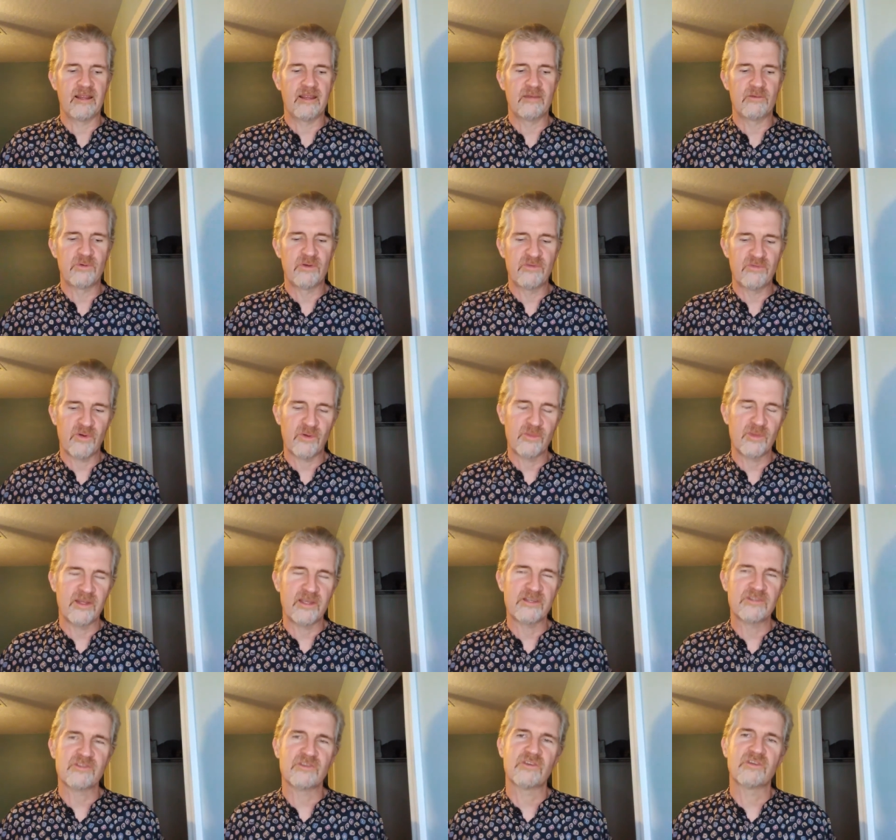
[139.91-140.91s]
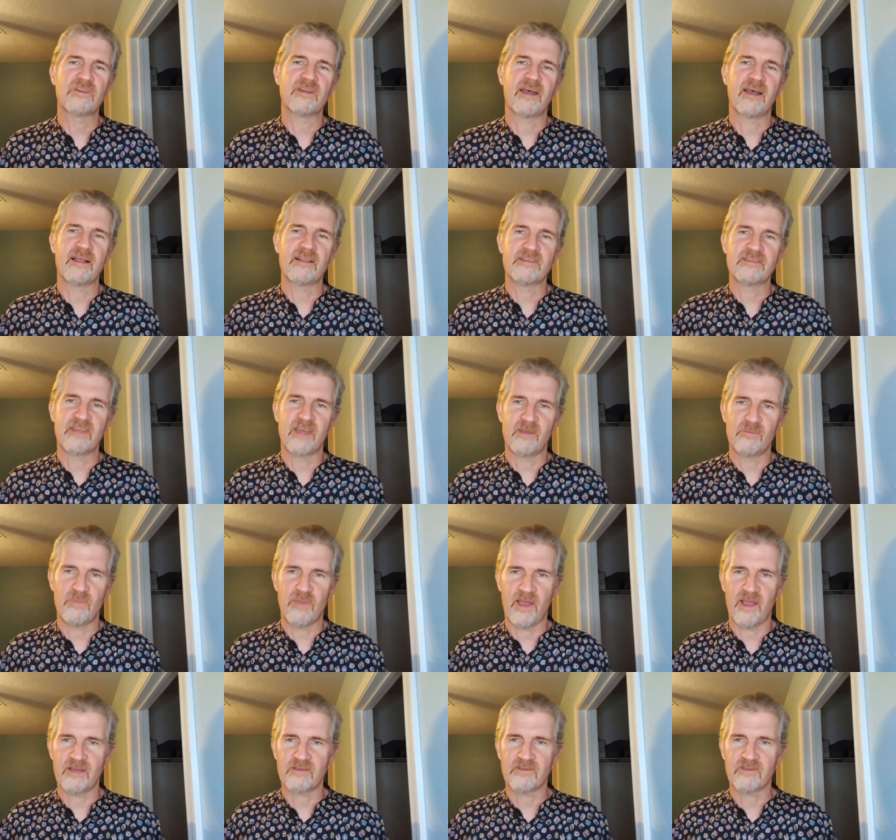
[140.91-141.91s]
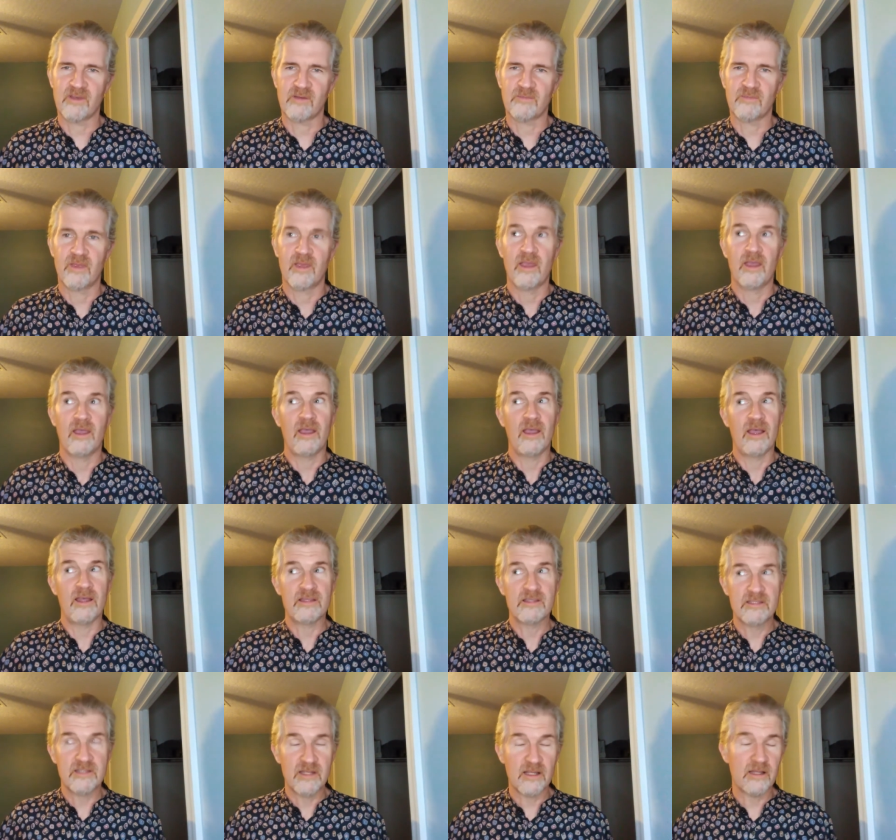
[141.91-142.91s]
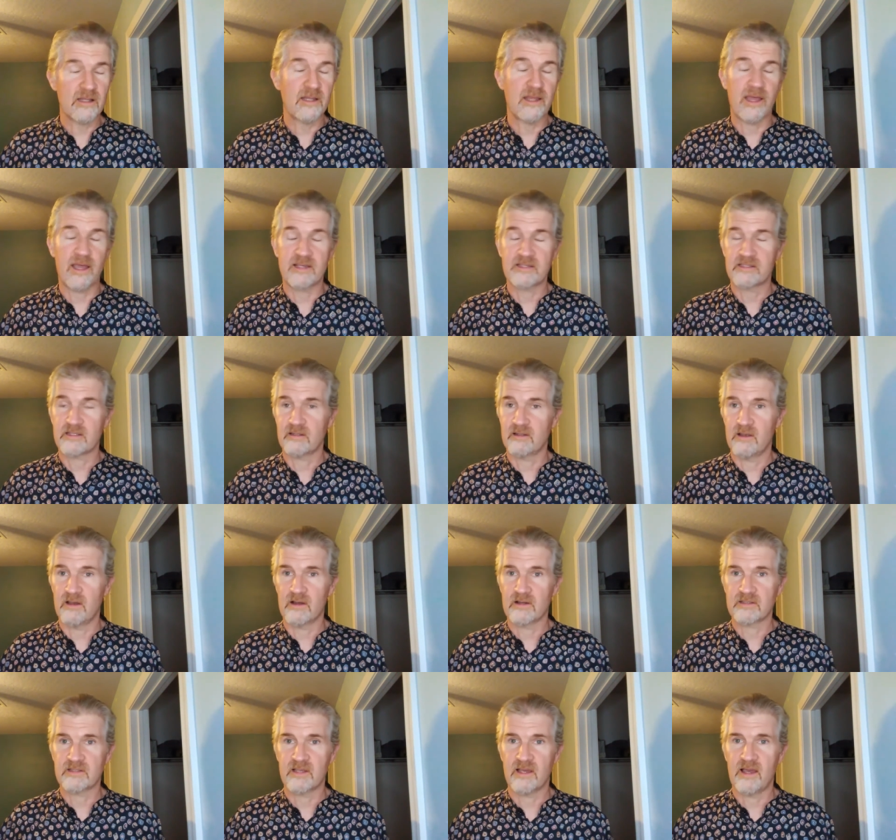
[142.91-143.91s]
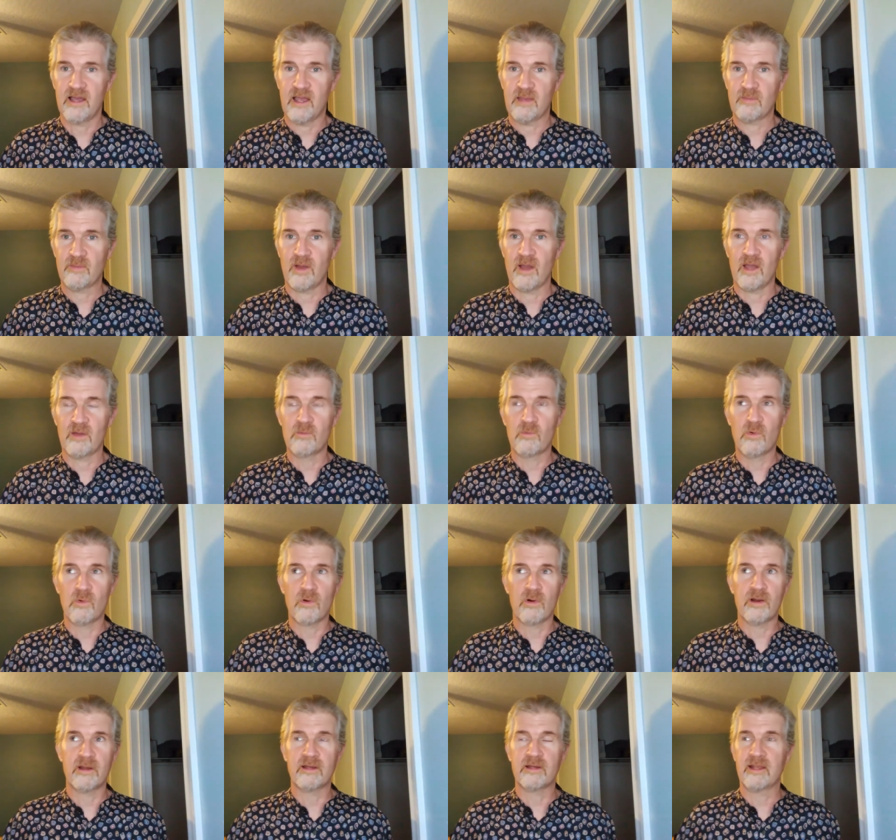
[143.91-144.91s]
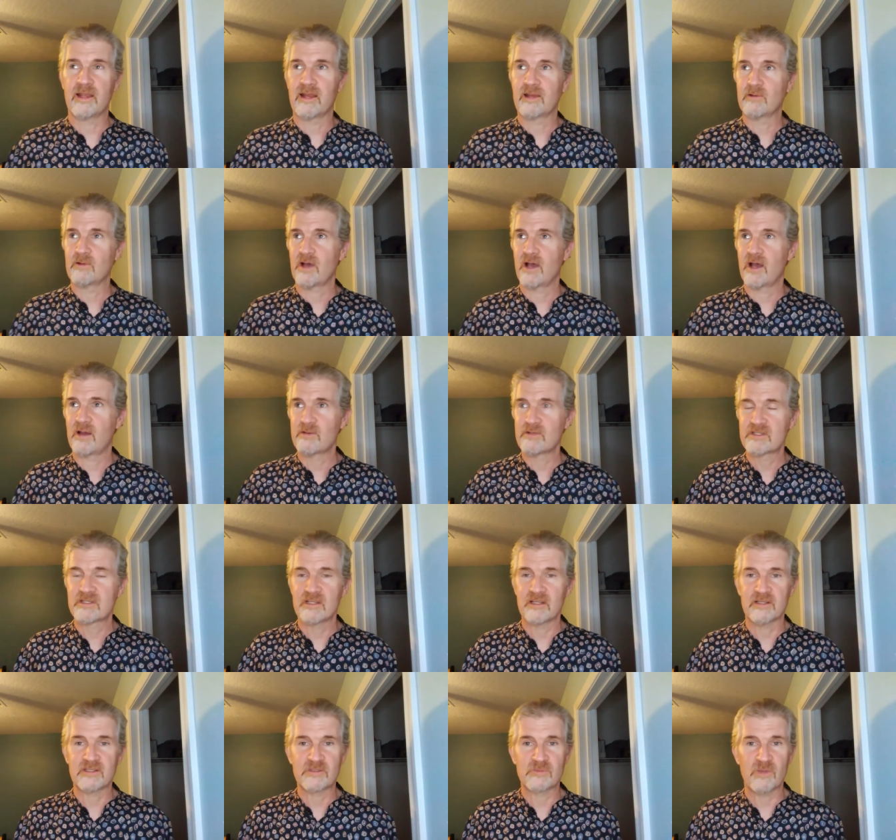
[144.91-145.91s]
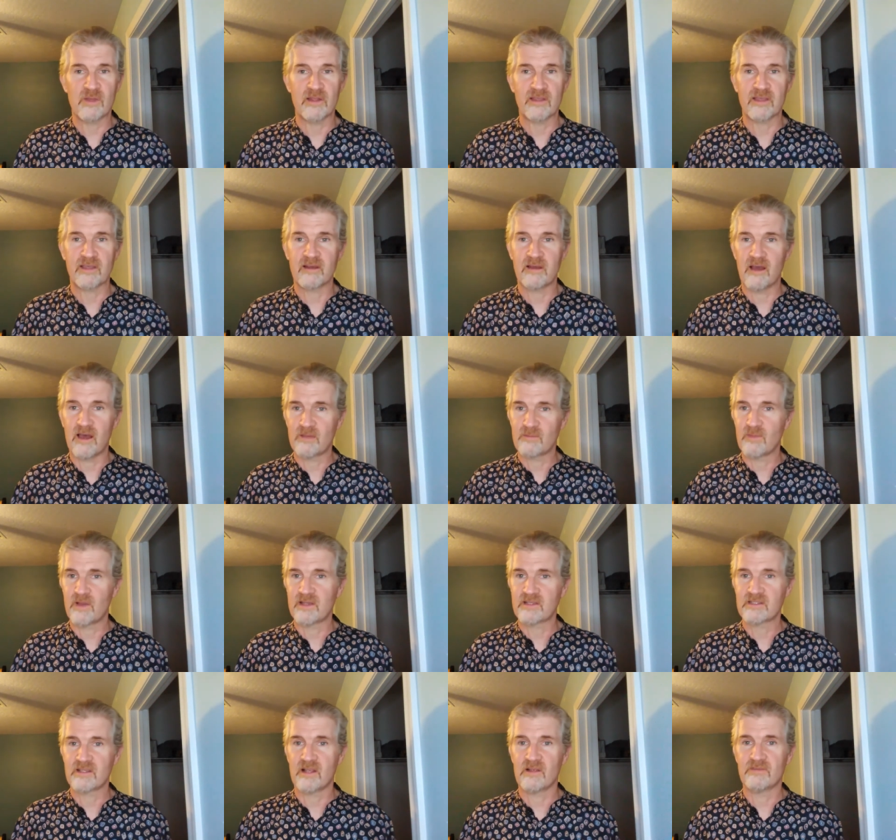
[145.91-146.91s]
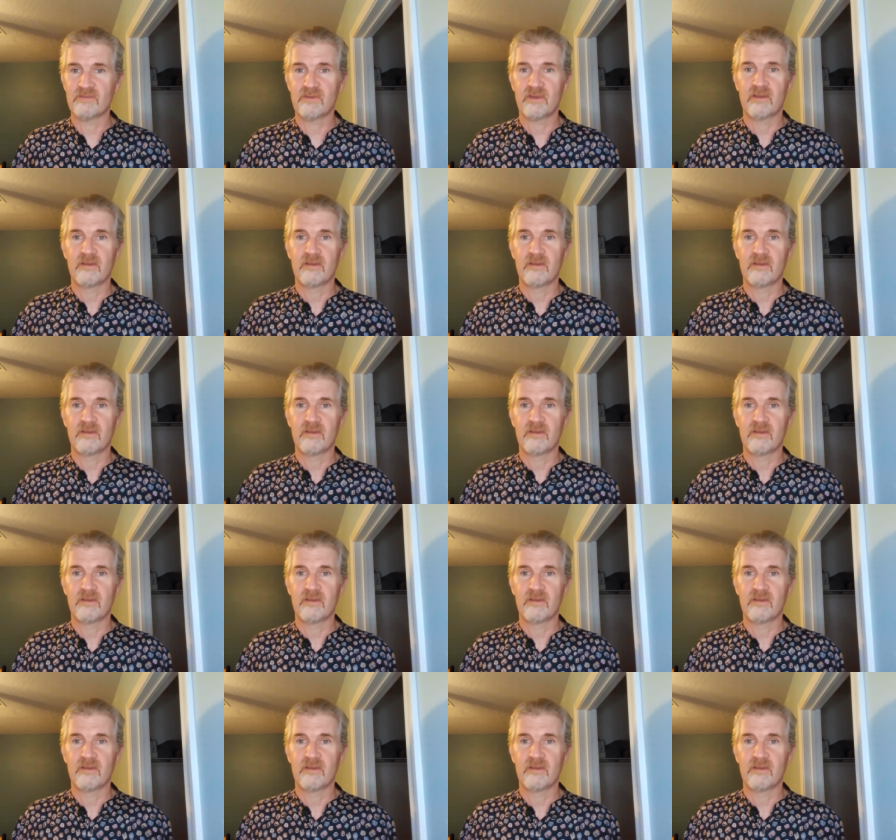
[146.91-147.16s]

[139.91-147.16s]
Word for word: the reformulation dials that back some. It still lasts a long time. I wore it and I was still smelling it on myself